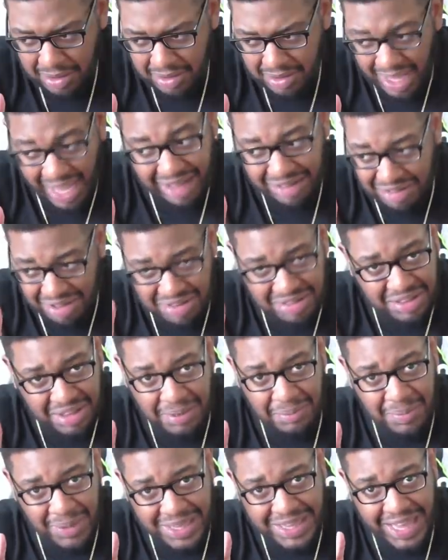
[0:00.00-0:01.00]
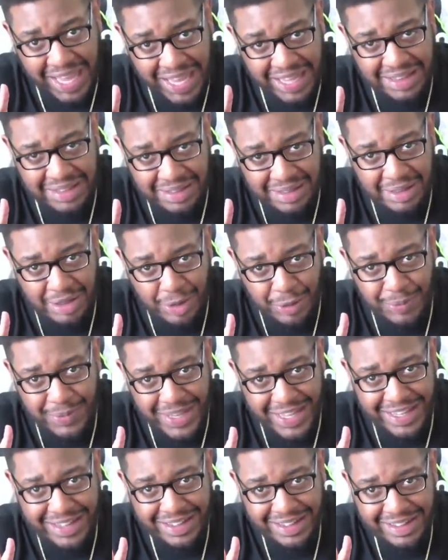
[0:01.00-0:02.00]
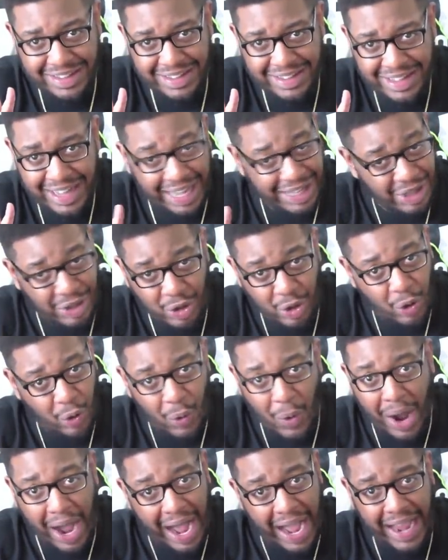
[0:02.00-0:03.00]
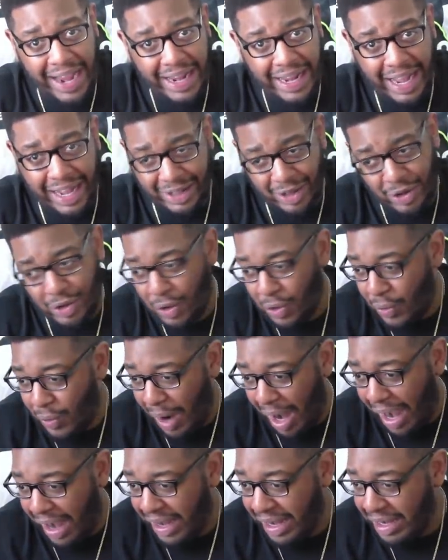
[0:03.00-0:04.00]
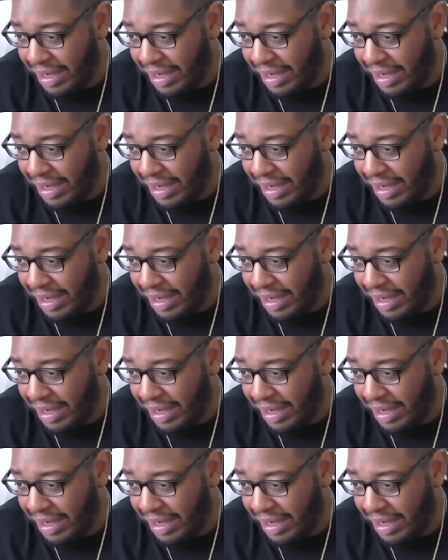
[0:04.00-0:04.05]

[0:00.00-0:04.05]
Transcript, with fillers: That's intimidating to me. I don't know why. I don't know why.